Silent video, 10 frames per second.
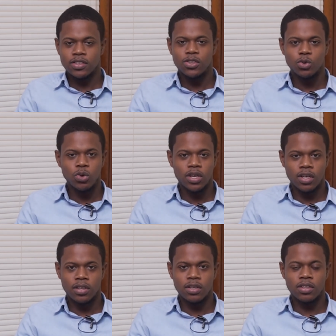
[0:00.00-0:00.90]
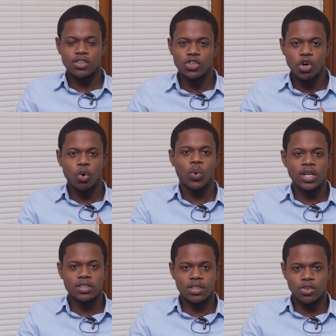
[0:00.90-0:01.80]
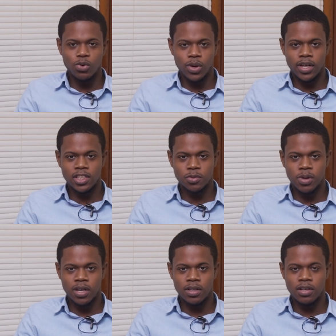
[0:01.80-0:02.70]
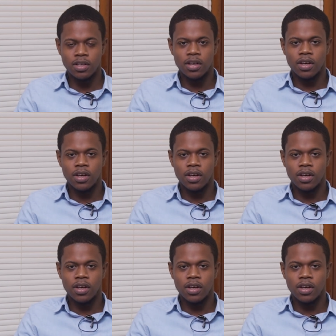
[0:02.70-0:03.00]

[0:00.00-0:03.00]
your wealth can grow and expand